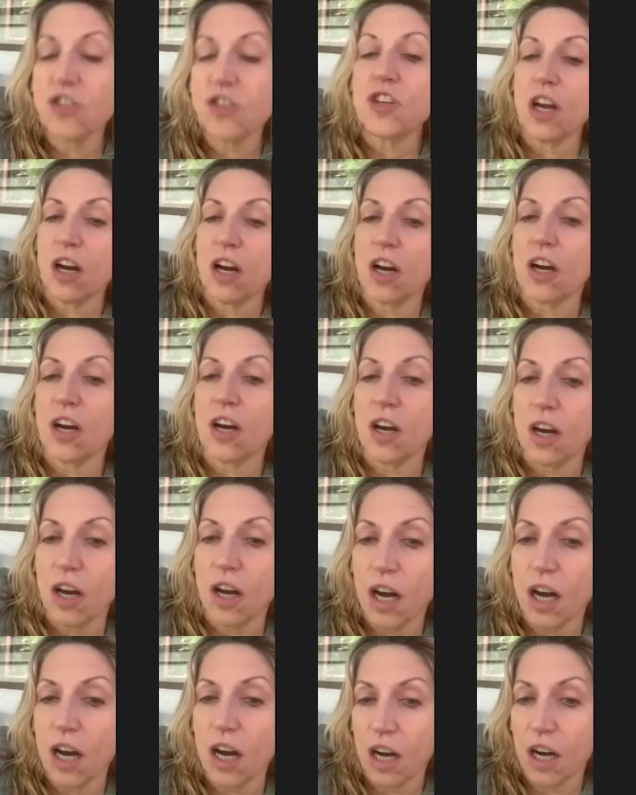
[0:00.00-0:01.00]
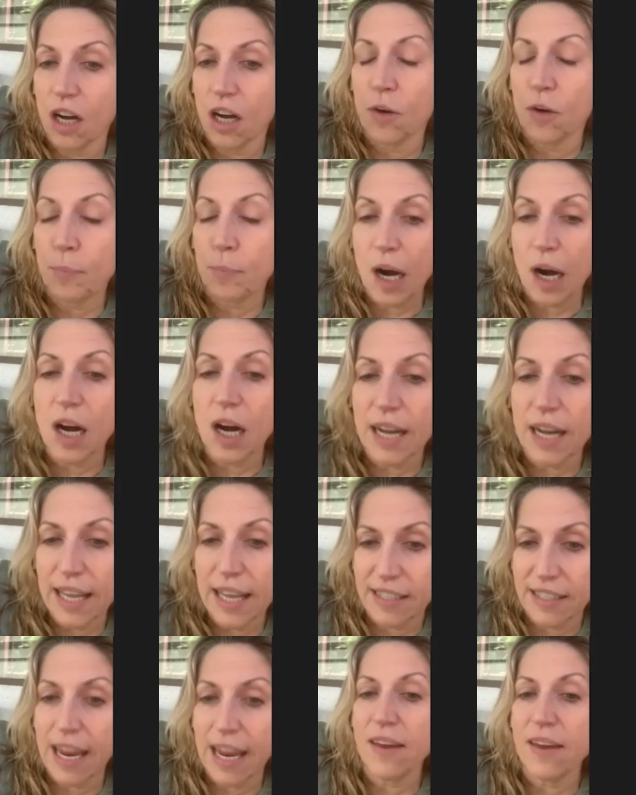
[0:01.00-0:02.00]
her part
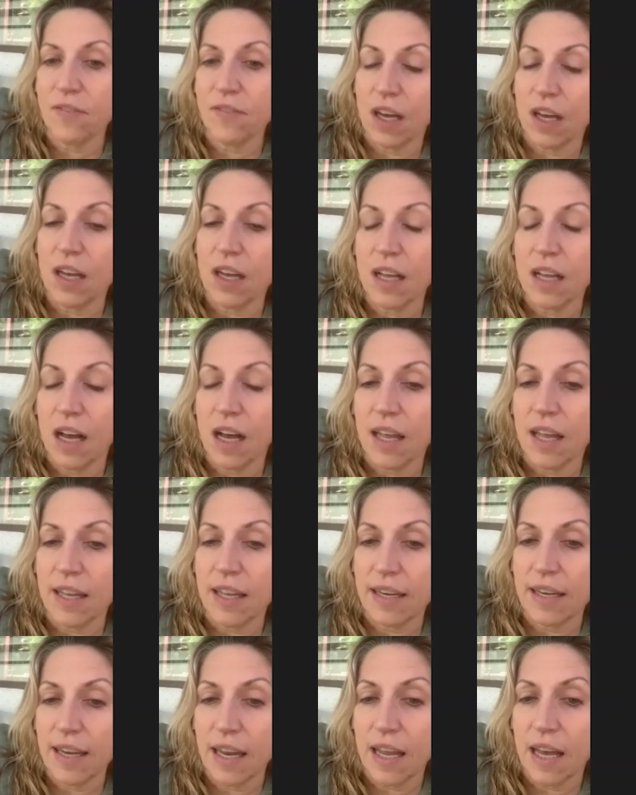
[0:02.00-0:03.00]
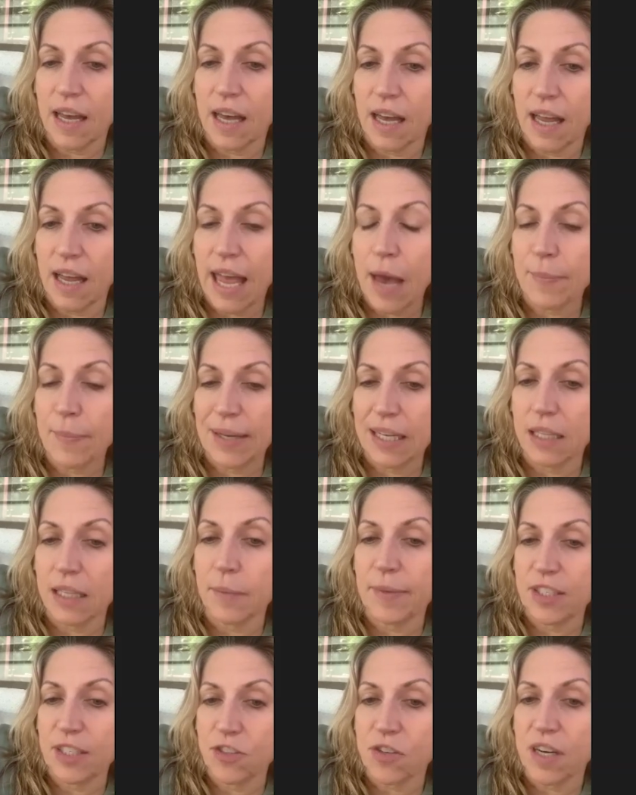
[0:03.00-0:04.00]
as Ava on Abbott
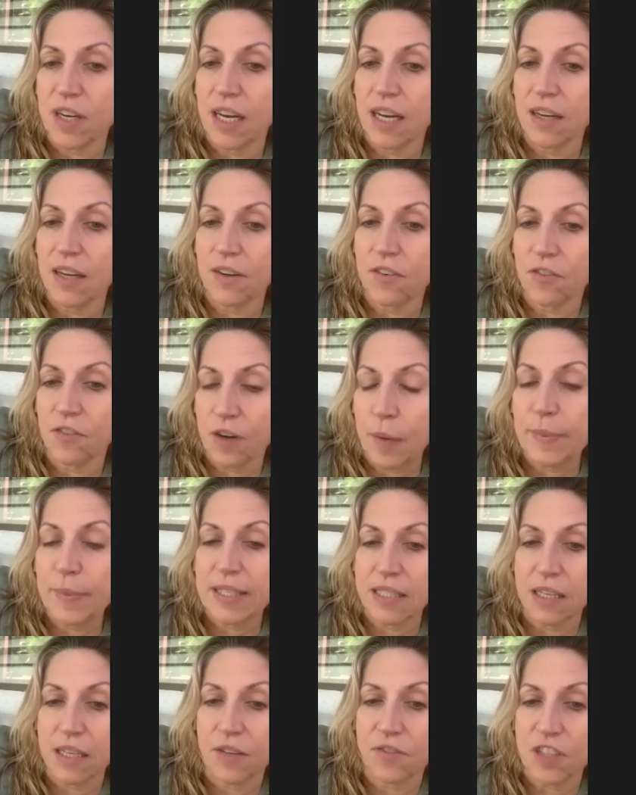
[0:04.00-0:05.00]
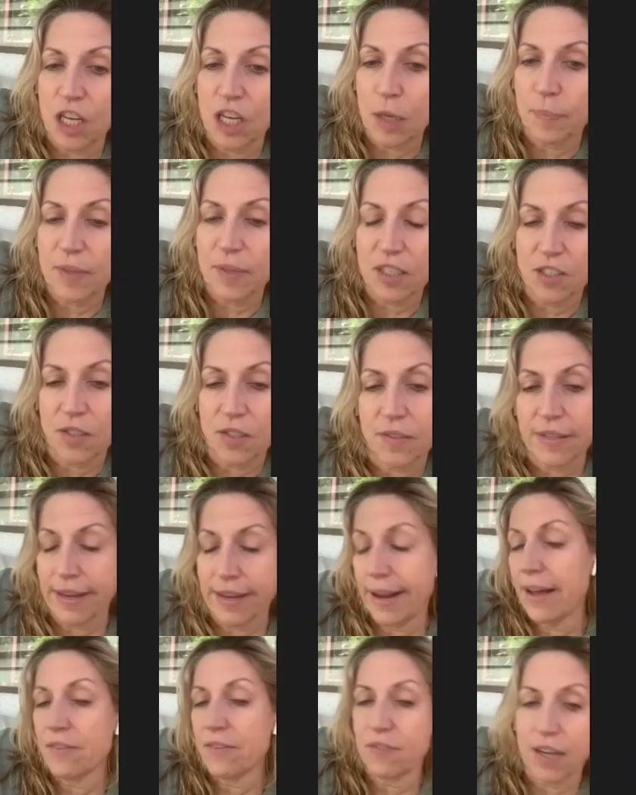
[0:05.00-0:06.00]
Elementary from a self tape that she's like,
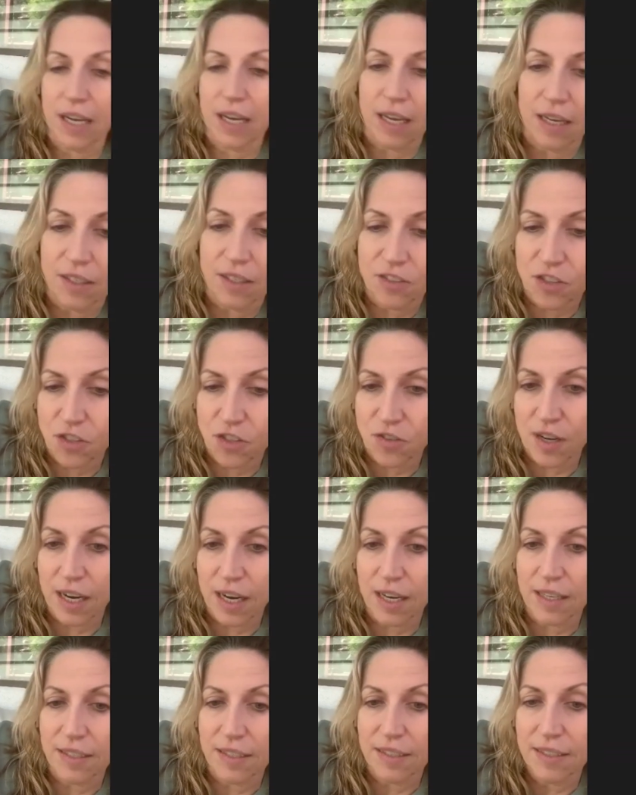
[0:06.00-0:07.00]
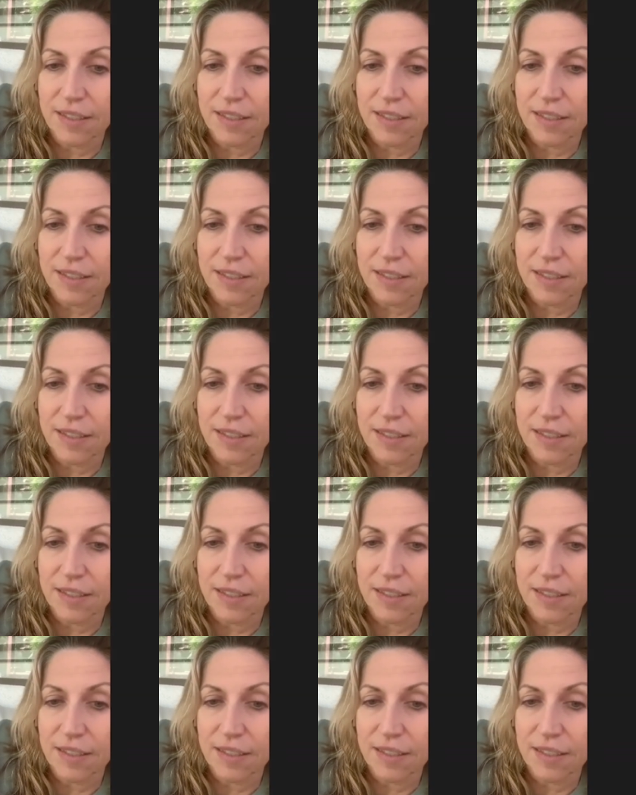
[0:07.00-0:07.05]
oh fuck it, I'll just try it.